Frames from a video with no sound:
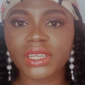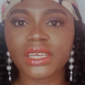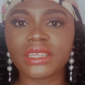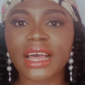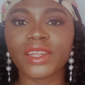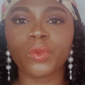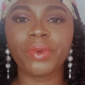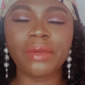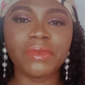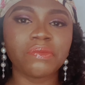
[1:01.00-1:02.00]
it and they'll
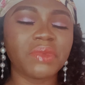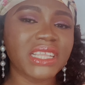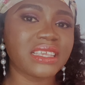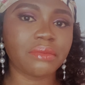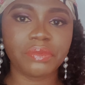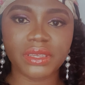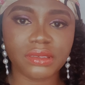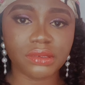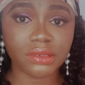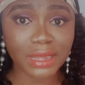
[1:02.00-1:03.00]
pay me bits and
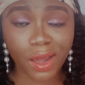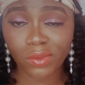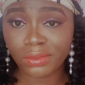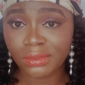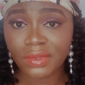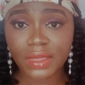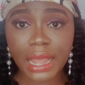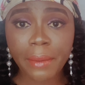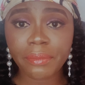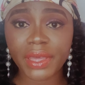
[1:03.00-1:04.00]
pieces. Now,
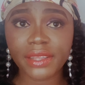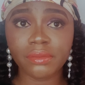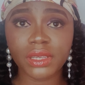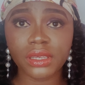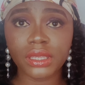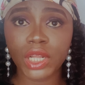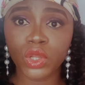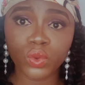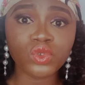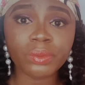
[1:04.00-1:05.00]
that made me
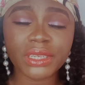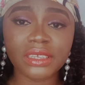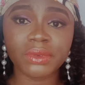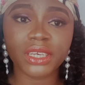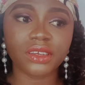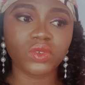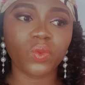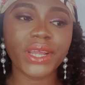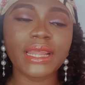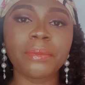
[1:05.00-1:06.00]
lose money, because
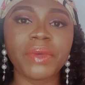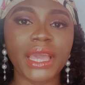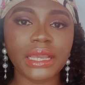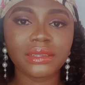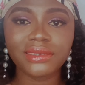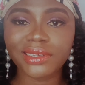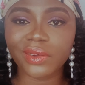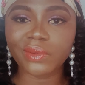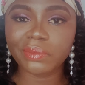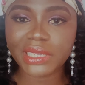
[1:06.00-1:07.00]
when they're paying,
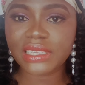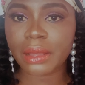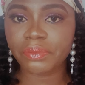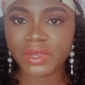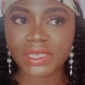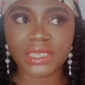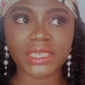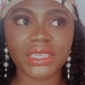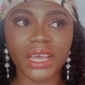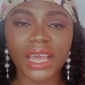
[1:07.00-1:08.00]
bits and
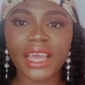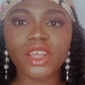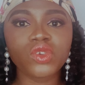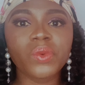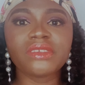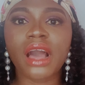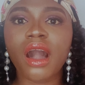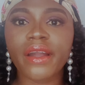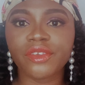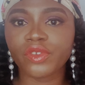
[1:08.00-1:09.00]
pieces, it's always
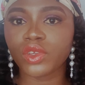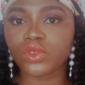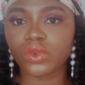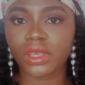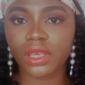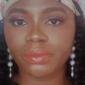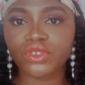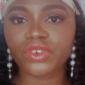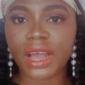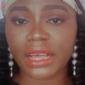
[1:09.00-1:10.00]
hard for you to keep
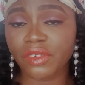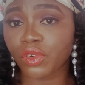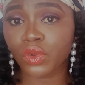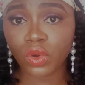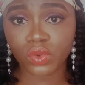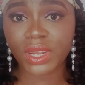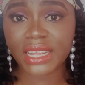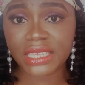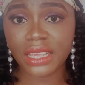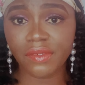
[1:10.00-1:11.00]
track if you're not good
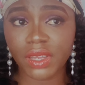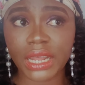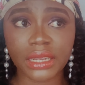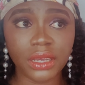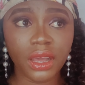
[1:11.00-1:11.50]
at saving. And